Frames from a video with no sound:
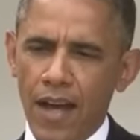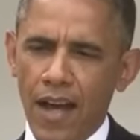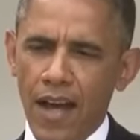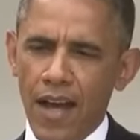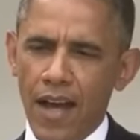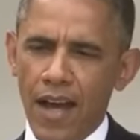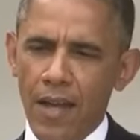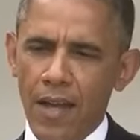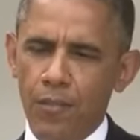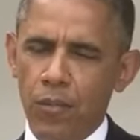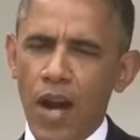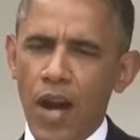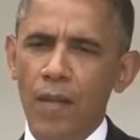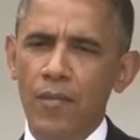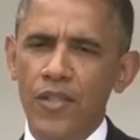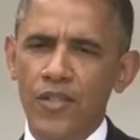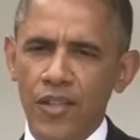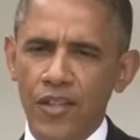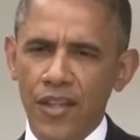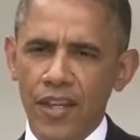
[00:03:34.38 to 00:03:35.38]
I, I
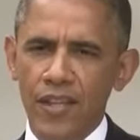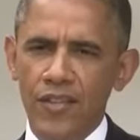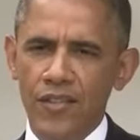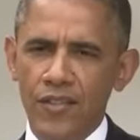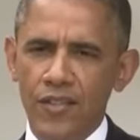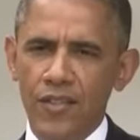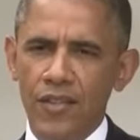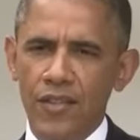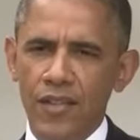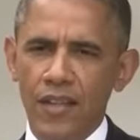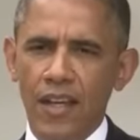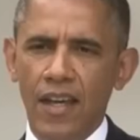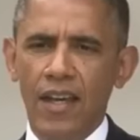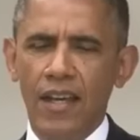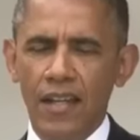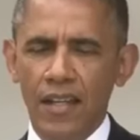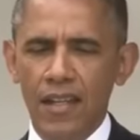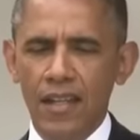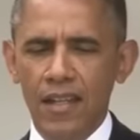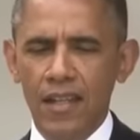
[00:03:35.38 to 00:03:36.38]
promise you this,
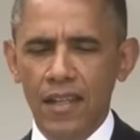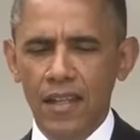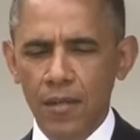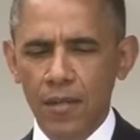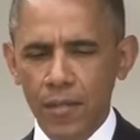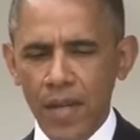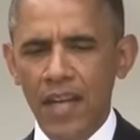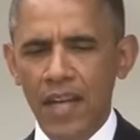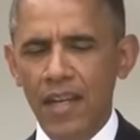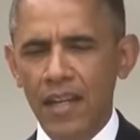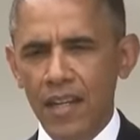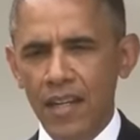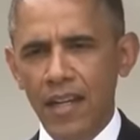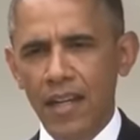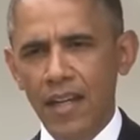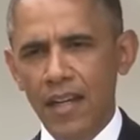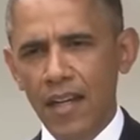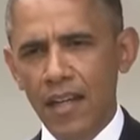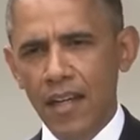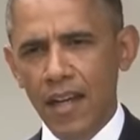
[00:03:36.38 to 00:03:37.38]
that the minute
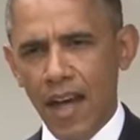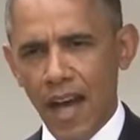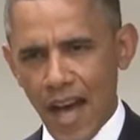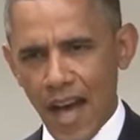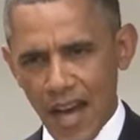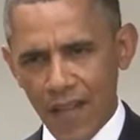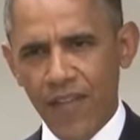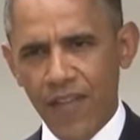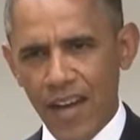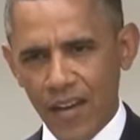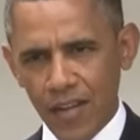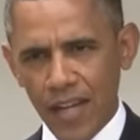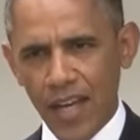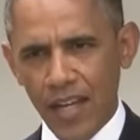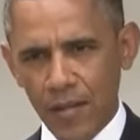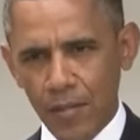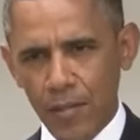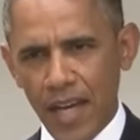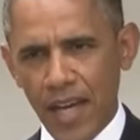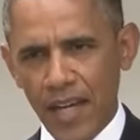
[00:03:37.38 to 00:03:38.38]
I found
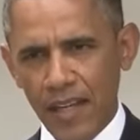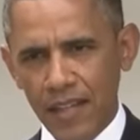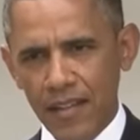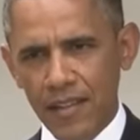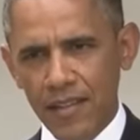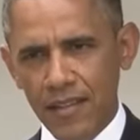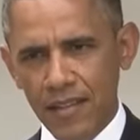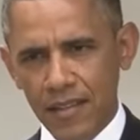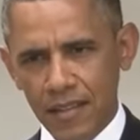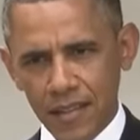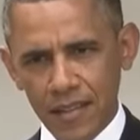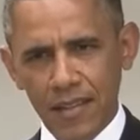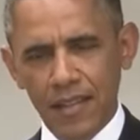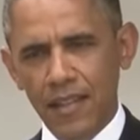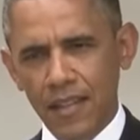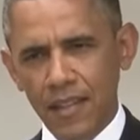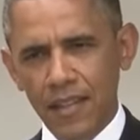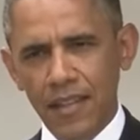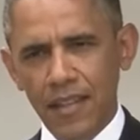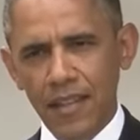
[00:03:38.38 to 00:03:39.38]
out about it,
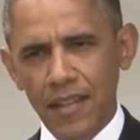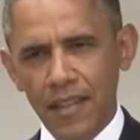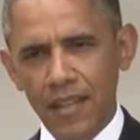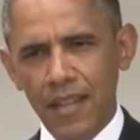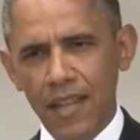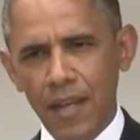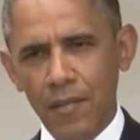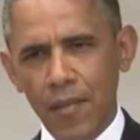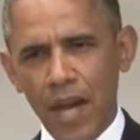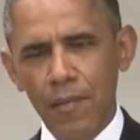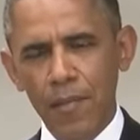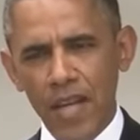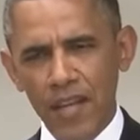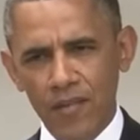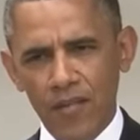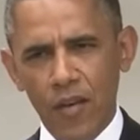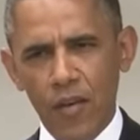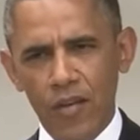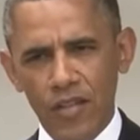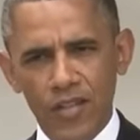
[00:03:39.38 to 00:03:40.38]
then my
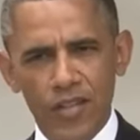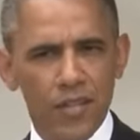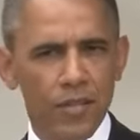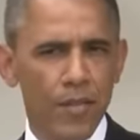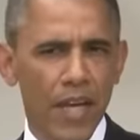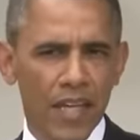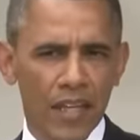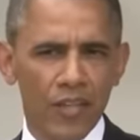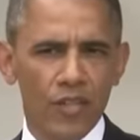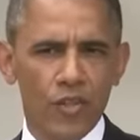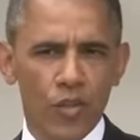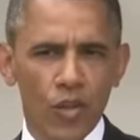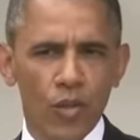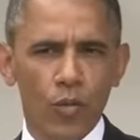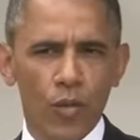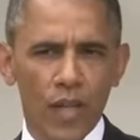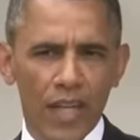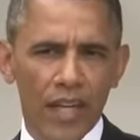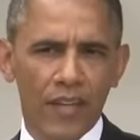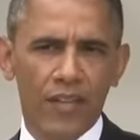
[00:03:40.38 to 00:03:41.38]
main focus is making sure
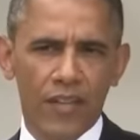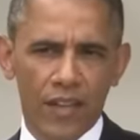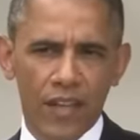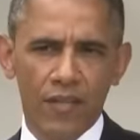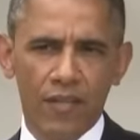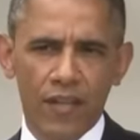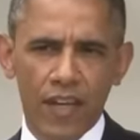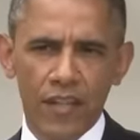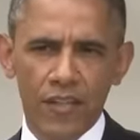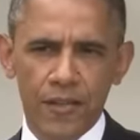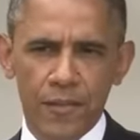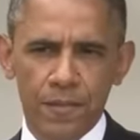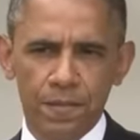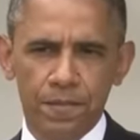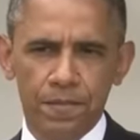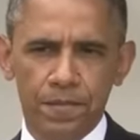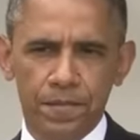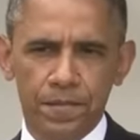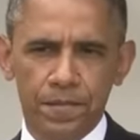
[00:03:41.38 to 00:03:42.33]
that we get the thing fixed.